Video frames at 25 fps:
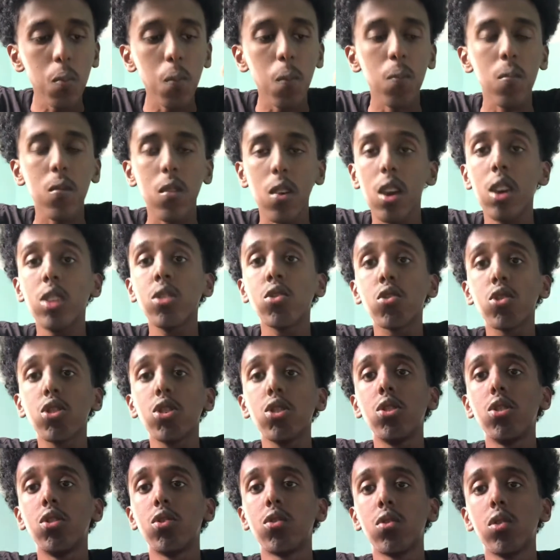Yeah, it's good.
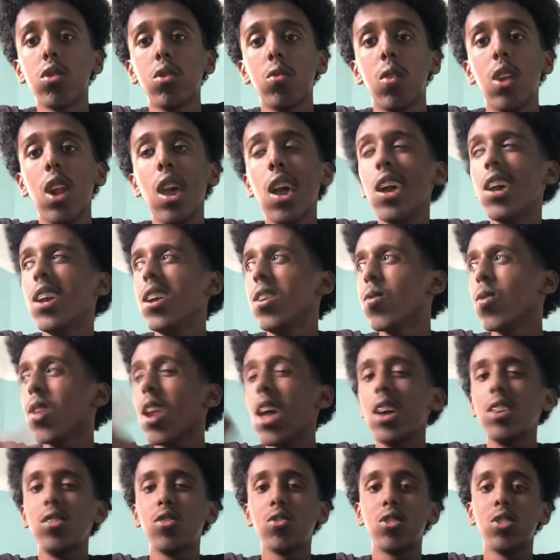Wallahi,
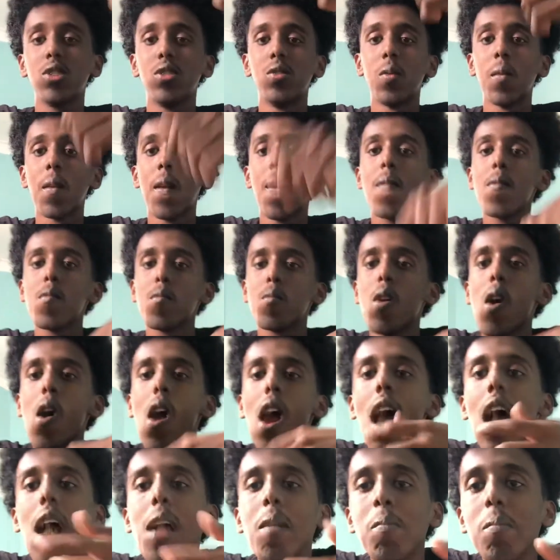it's good. Bro,
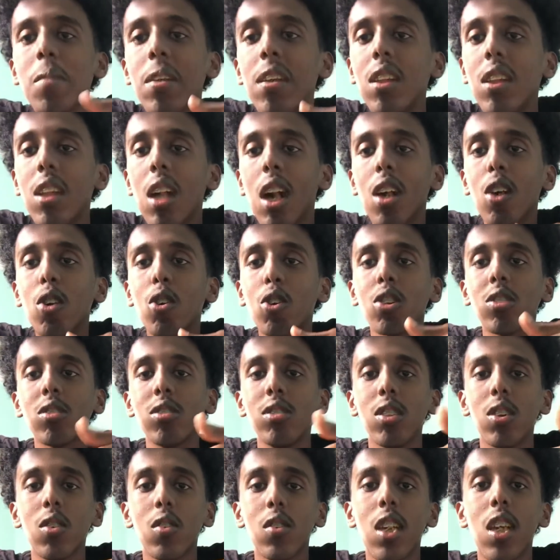I made it. I cooked it,
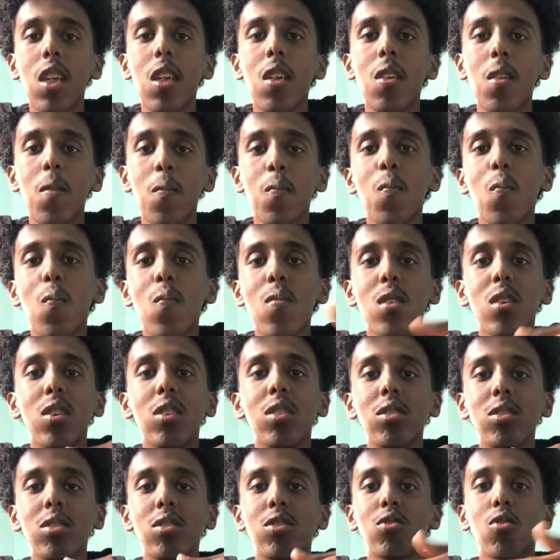okay?
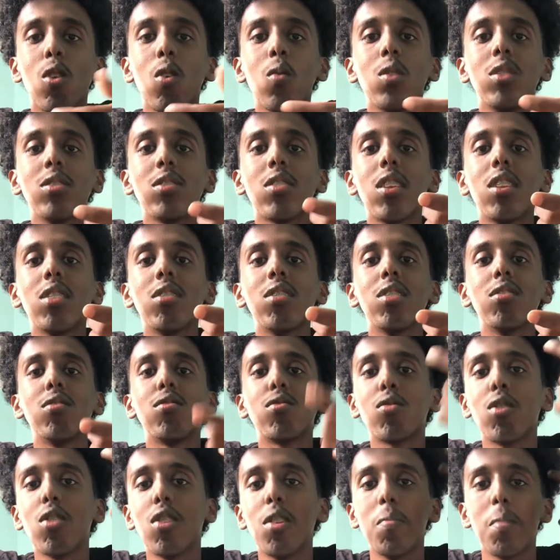It's always gonna taste
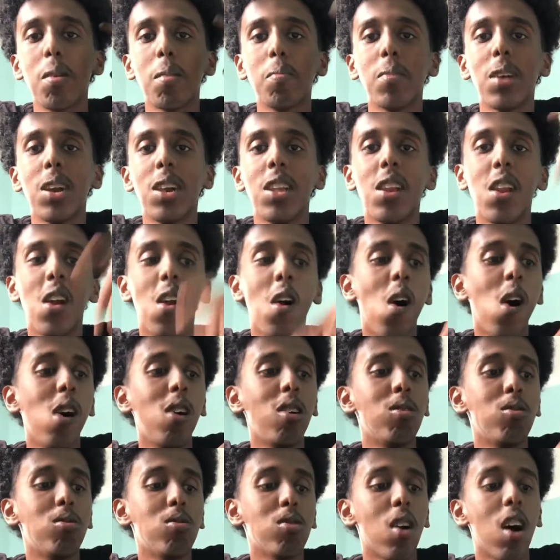good in my mind.
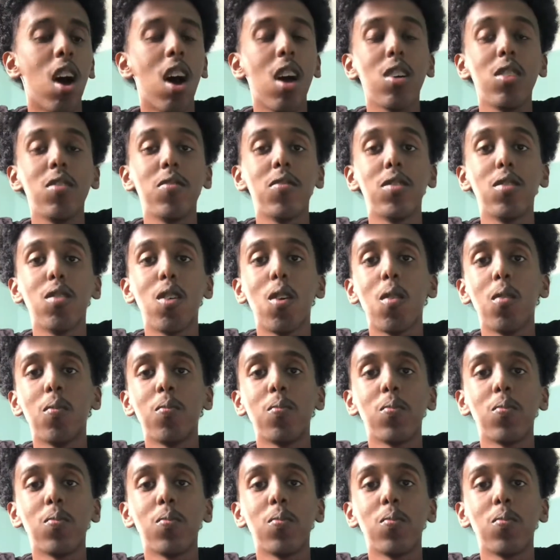So I don't even know.